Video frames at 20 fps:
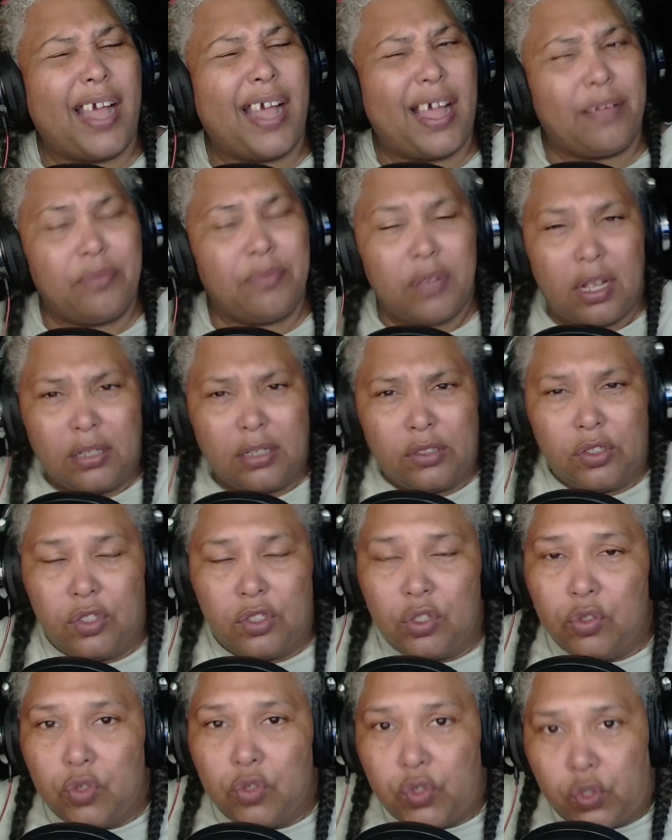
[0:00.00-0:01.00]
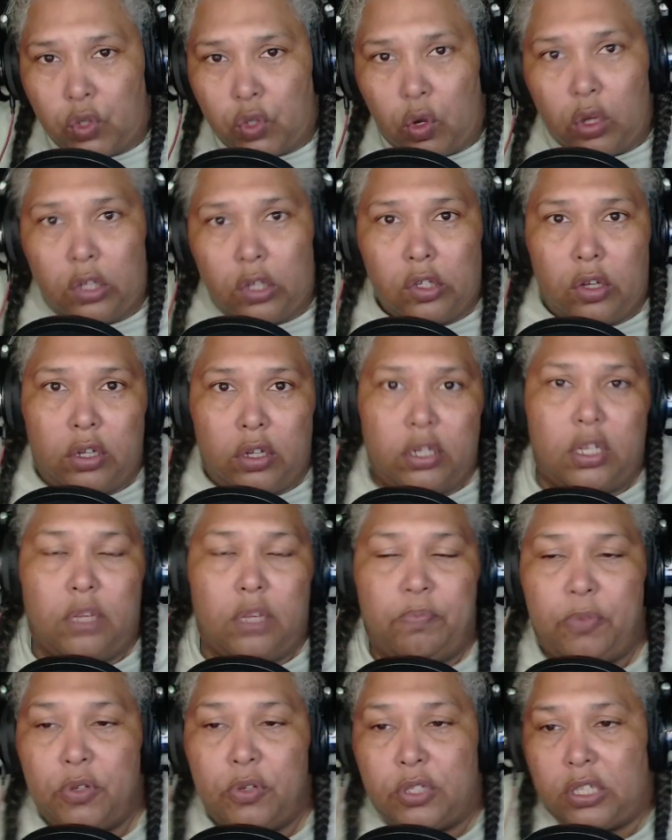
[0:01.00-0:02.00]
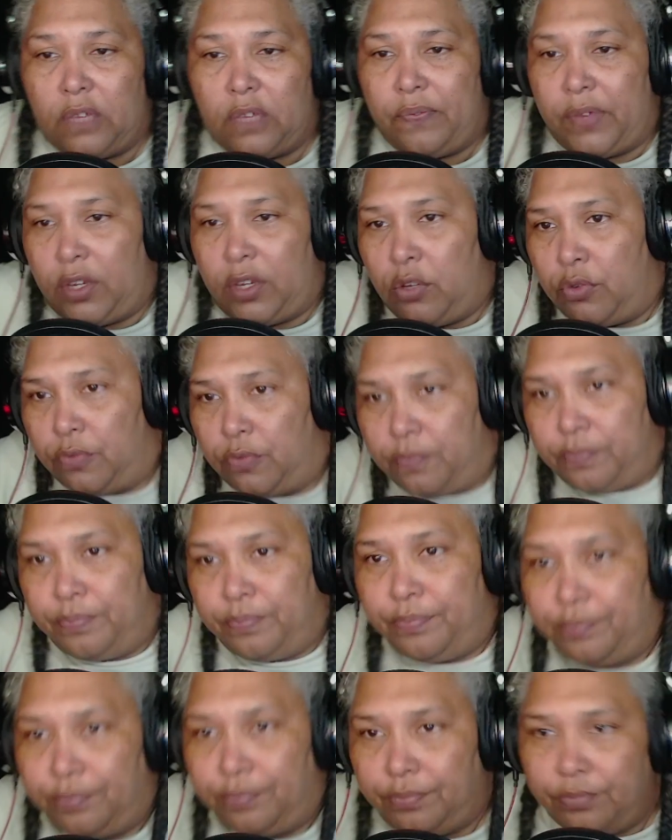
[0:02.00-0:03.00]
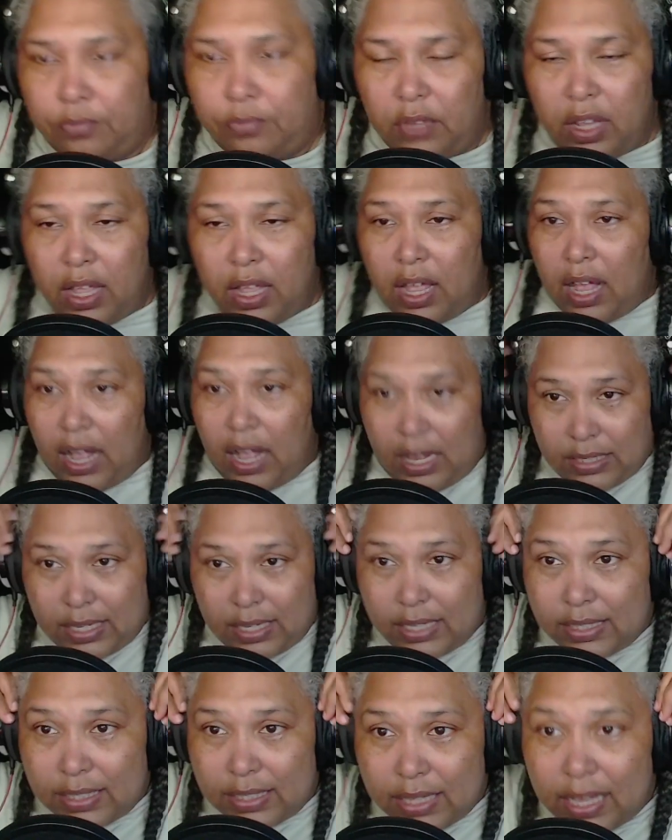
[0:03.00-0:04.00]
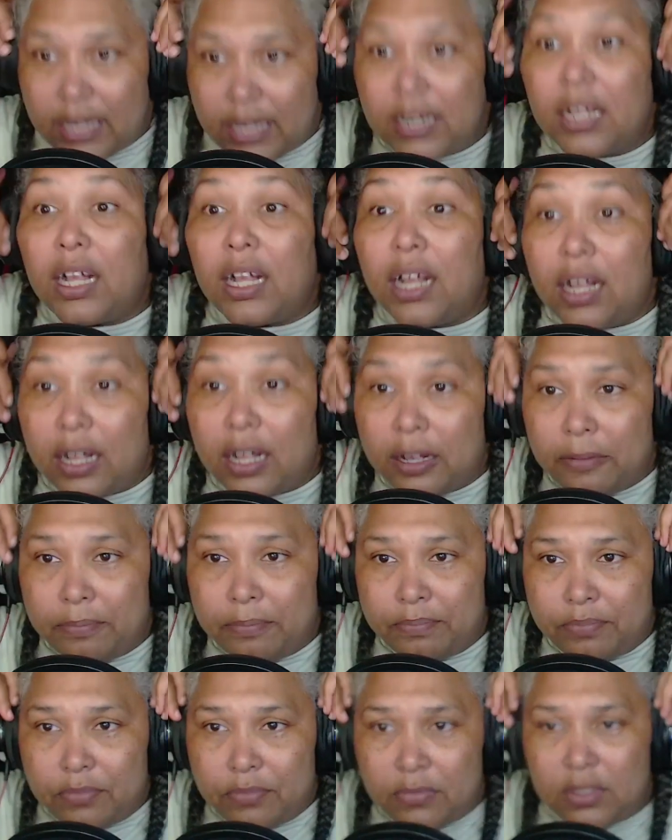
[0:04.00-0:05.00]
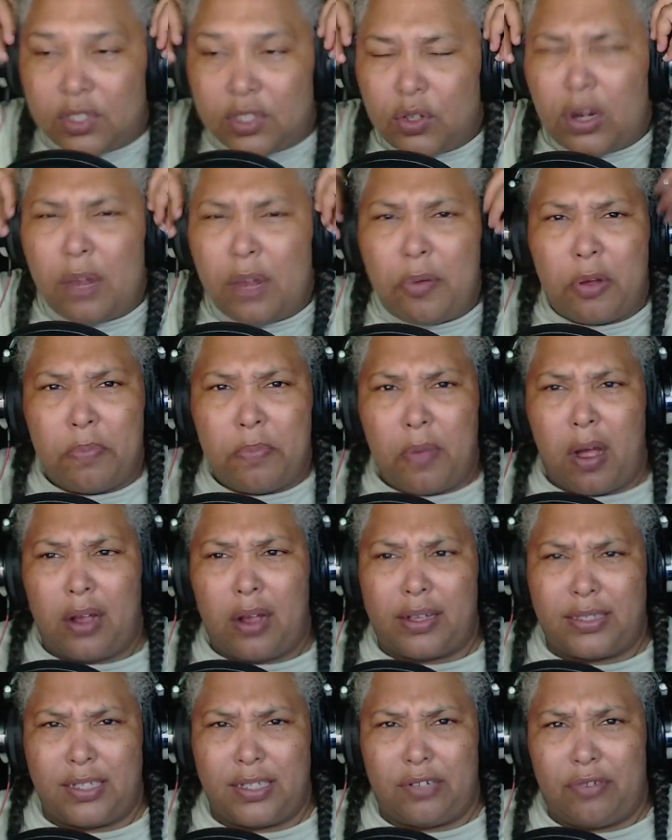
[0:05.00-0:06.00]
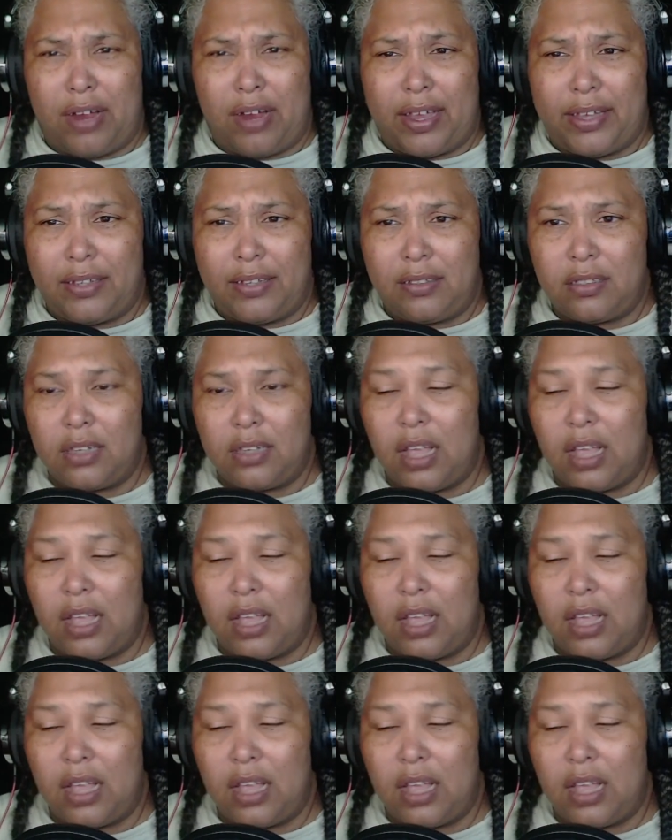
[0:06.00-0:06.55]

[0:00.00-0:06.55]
I'm not too sold on the music video. As I said, it's all about marketing, right?